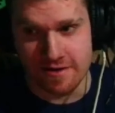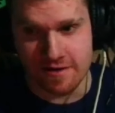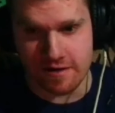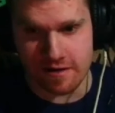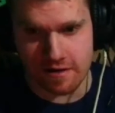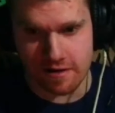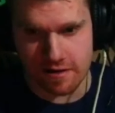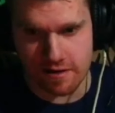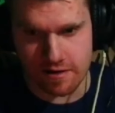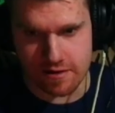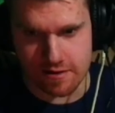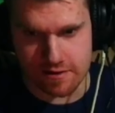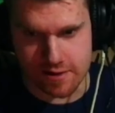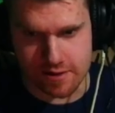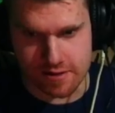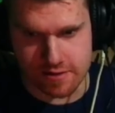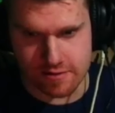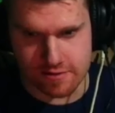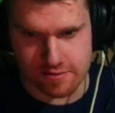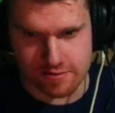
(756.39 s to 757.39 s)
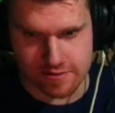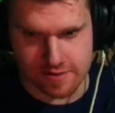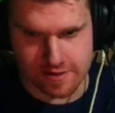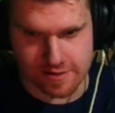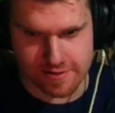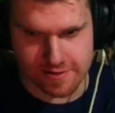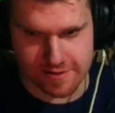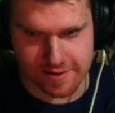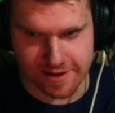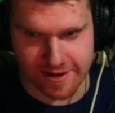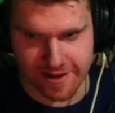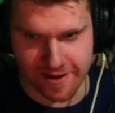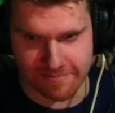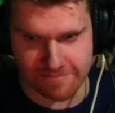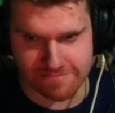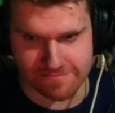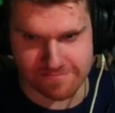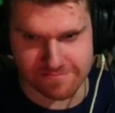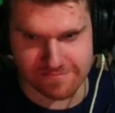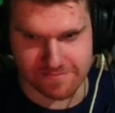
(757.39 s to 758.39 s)
Oh, dude,
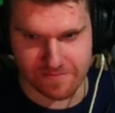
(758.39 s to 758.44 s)
um...